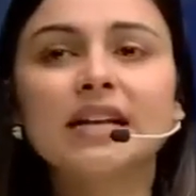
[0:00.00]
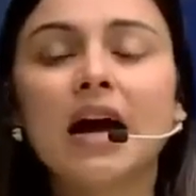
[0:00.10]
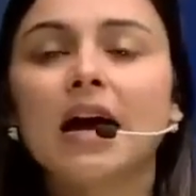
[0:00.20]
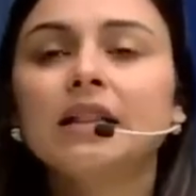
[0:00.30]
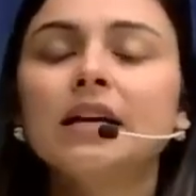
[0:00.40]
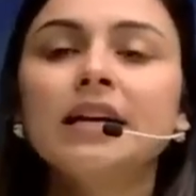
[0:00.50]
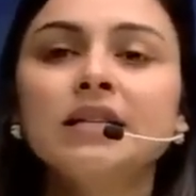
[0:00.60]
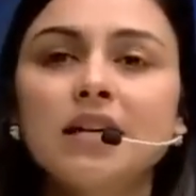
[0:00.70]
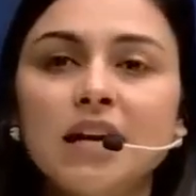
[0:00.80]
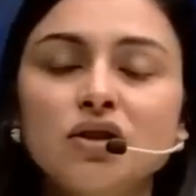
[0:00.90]
are the
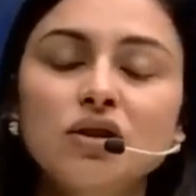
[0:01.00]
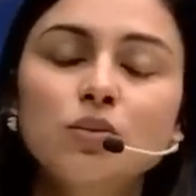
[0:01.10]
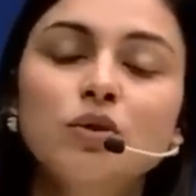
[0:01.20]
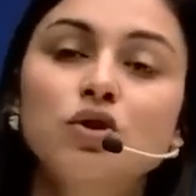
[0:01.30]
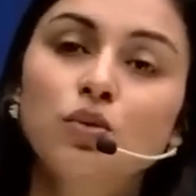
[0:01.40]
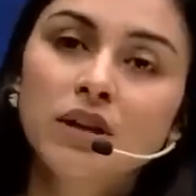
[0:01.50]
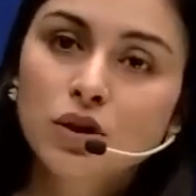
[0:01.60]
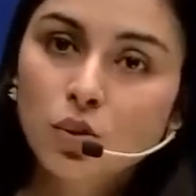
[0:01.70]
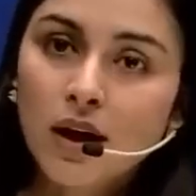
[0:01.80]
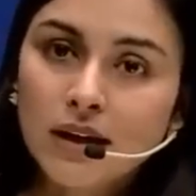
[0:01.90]
interactions which you need
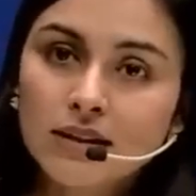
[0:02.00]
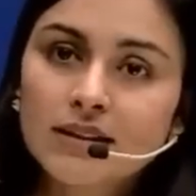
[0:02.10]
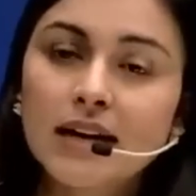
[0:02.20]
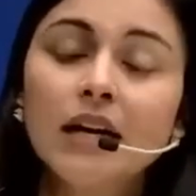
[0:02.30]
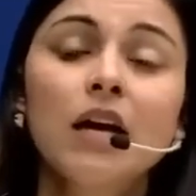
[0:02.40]
to understand.